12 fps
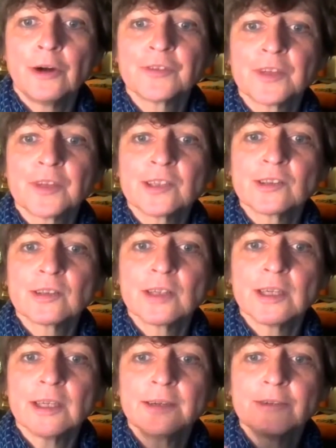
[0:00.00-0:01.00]
this
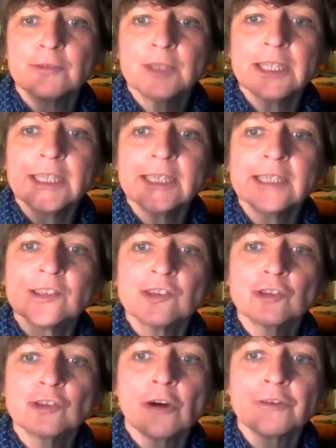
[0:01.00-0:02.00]
really
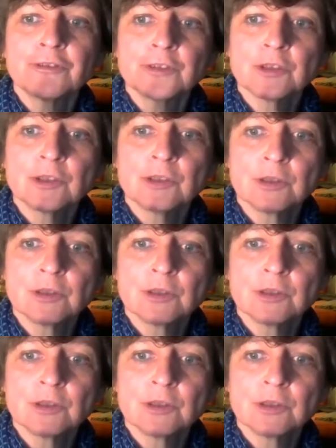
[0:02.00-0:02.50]
soft